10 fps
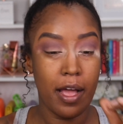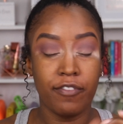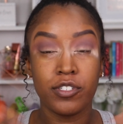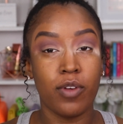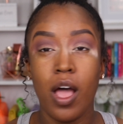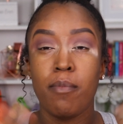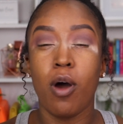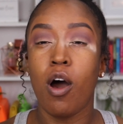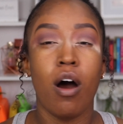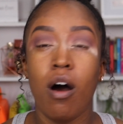First of all, I'm
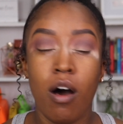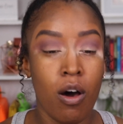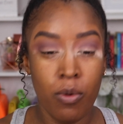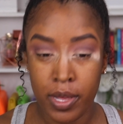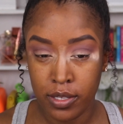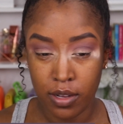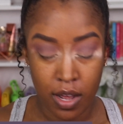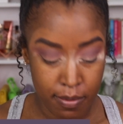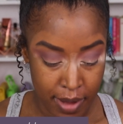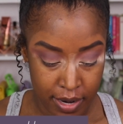always
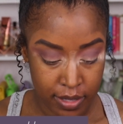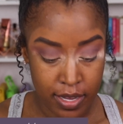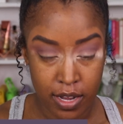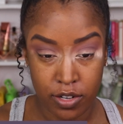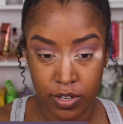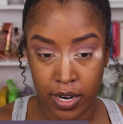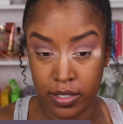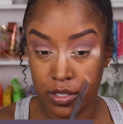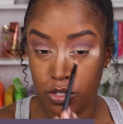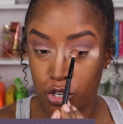automatically
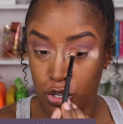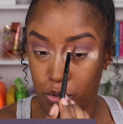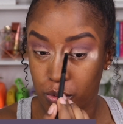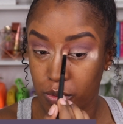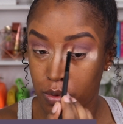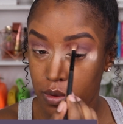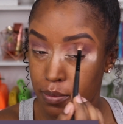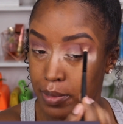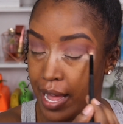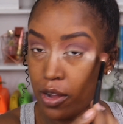attracted to
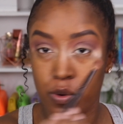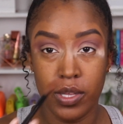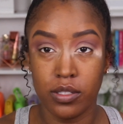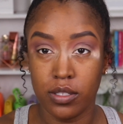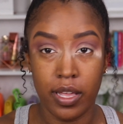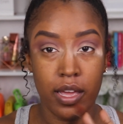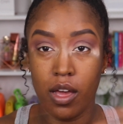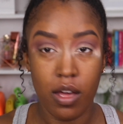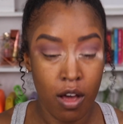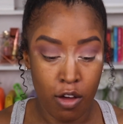Black queens, like
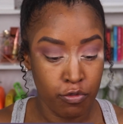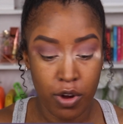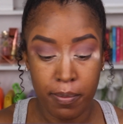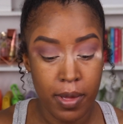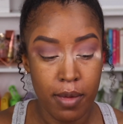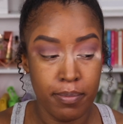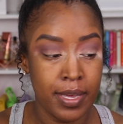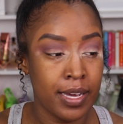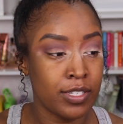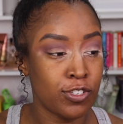off rip,
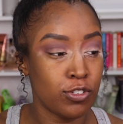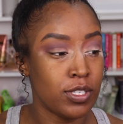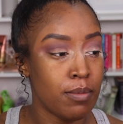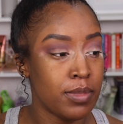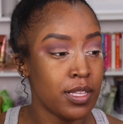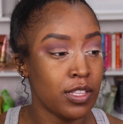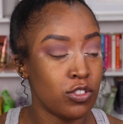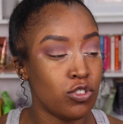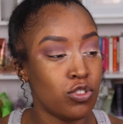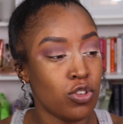because there's something
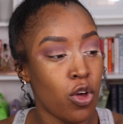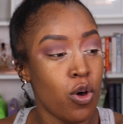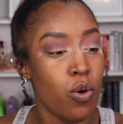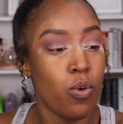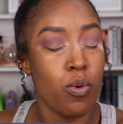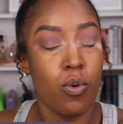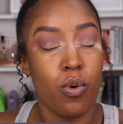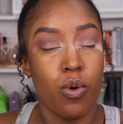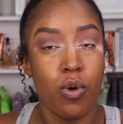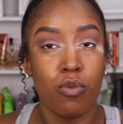that's so
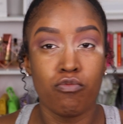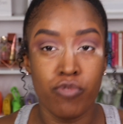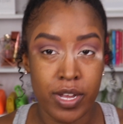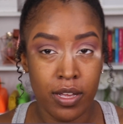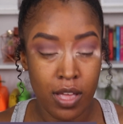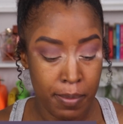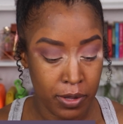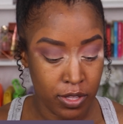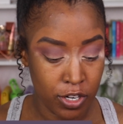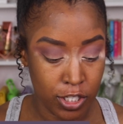real
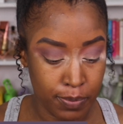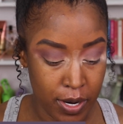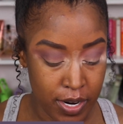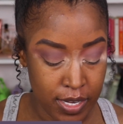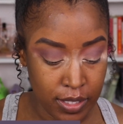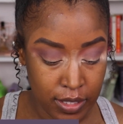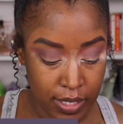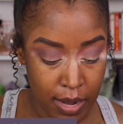about their experience.